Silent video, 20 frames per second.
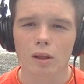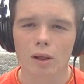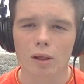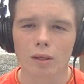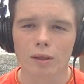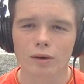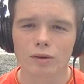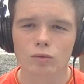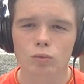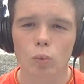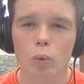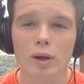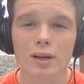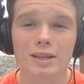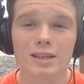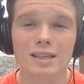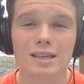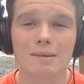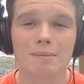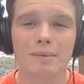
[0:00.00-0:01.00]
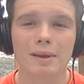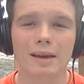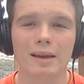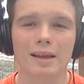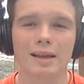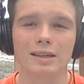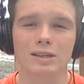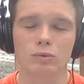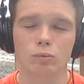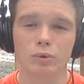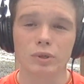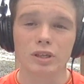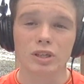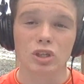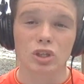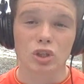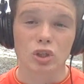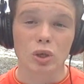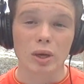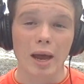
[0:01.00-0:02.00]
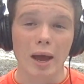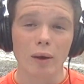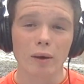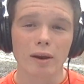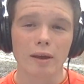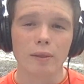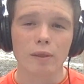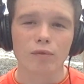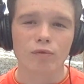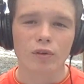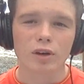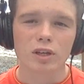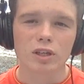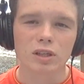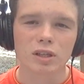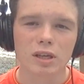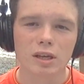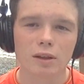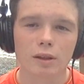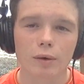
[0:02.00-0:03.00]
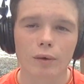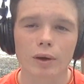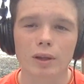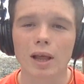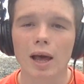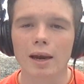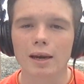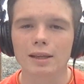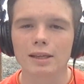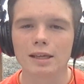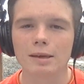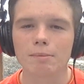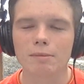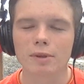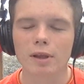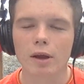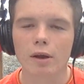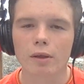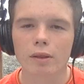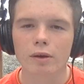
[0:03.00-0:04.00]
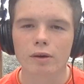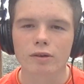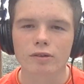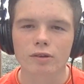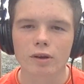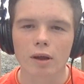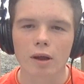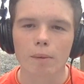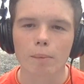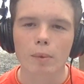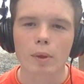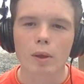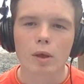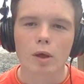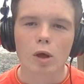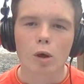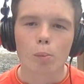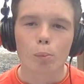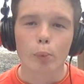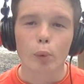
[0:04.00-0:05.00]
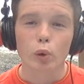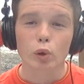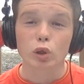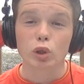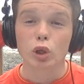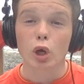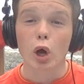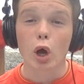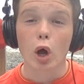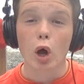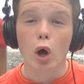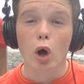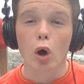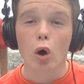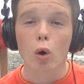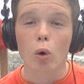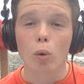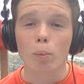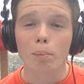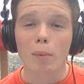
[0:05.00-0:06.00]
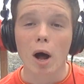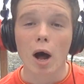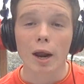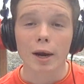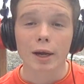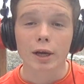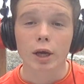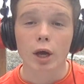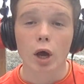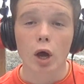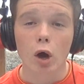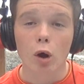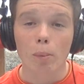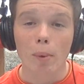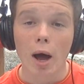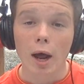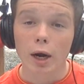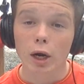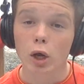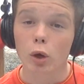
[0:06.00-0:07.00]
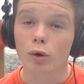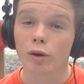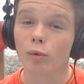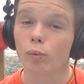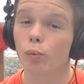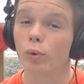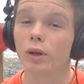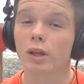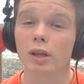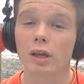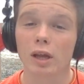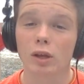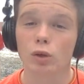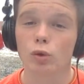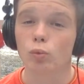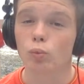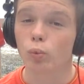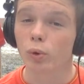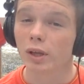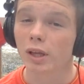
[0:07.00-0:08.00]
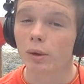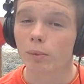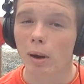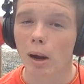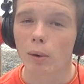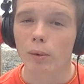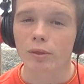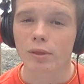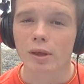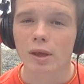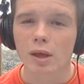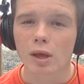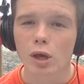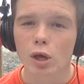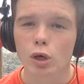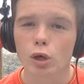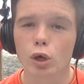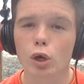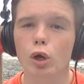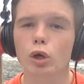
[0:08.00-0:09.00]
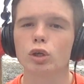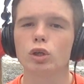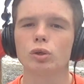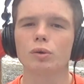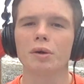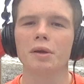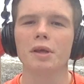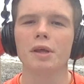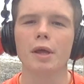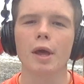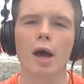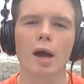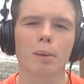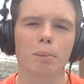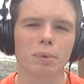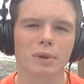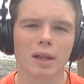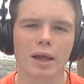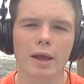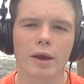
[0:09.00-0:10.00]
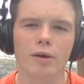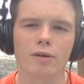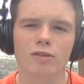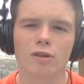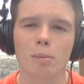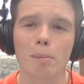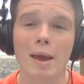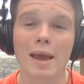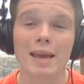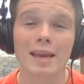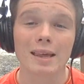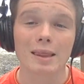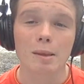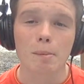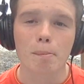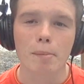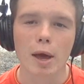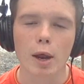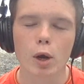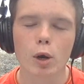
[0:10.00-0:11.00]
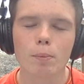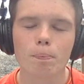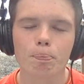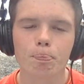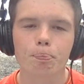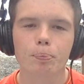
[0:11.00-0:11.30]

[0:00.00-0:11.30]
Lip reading: there's one team that has really stood out in the French league. There are a lot of teams there. There's Bordeaux, Monaco. Monaco do really well with nurturing young players and making them better.